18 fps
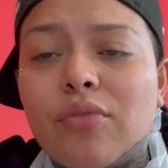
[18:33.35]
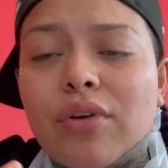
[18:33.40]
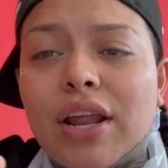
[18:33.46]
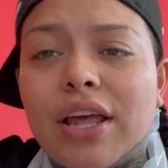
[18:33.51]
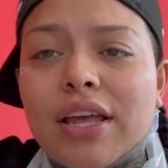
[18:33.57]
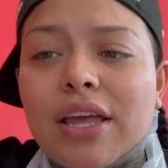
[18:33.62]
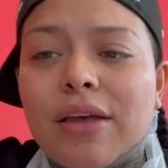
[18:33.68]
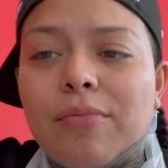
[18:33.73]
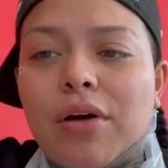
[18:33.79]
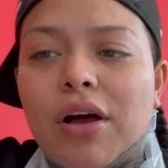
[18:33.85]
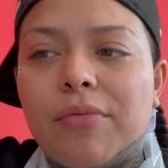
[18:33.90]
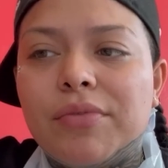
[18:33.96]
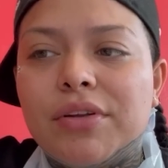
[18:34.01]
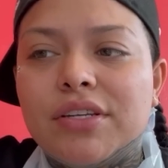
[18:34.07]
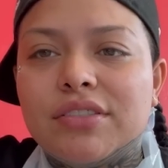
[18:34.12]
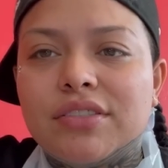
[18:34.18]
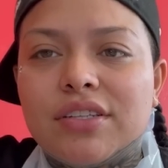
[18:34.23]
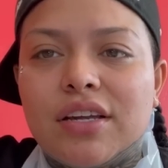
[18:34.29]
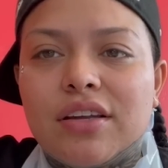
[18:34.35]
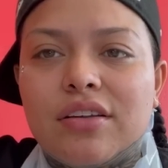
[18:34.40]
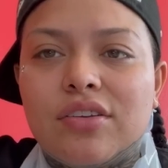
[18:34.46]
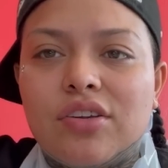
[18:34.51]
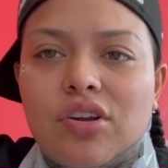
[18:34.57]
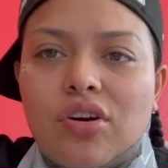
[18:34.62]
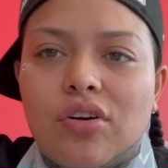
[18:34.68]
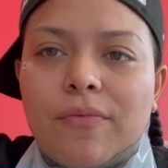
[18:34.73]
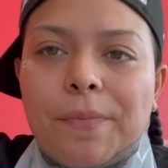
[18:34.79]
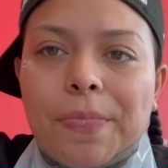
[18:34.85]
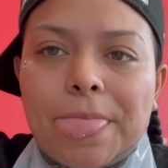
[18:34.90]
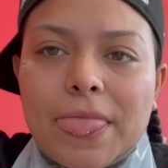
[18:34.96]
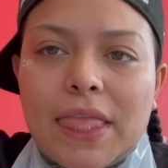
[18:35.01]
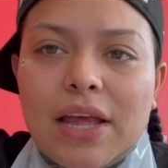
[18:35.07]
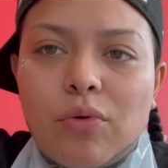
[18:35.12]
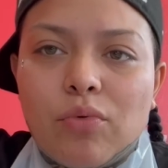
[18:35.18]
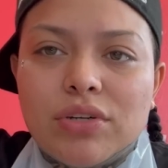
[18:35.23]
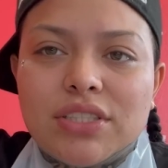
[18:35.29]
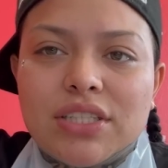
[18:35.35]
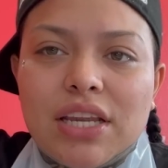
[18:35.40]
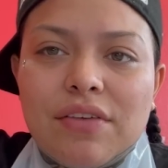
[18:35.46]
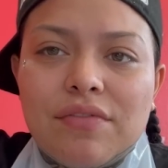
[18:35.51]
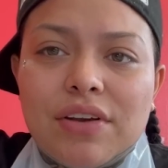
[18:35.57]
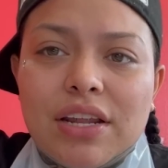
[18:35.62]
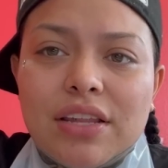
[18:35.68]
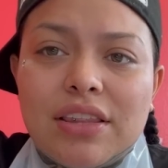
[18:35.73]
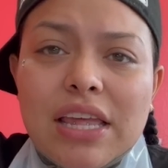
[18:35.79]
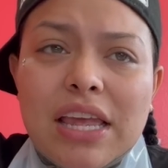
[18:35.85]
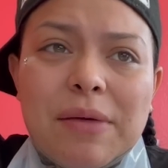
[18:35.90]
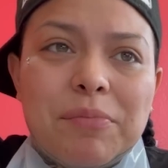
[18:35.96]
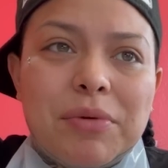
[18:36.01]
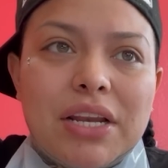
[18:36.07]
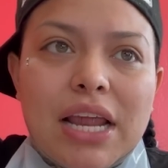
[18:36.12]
when I came out because, like, you know, it wasn't even a thing. But